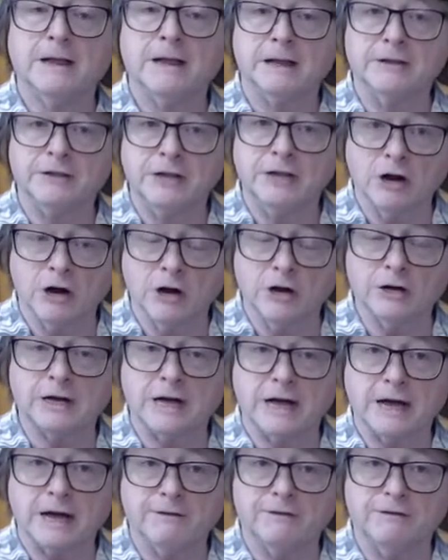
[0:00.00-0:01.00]
in the
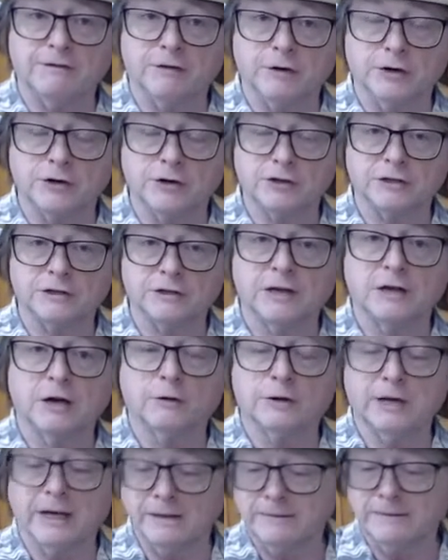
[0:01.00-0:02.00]
archived version.
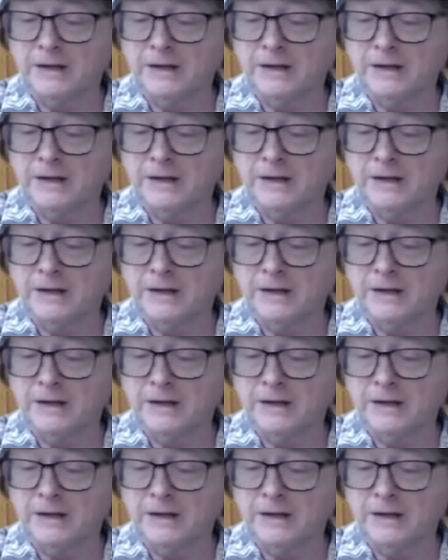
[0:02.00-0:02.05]
Okay?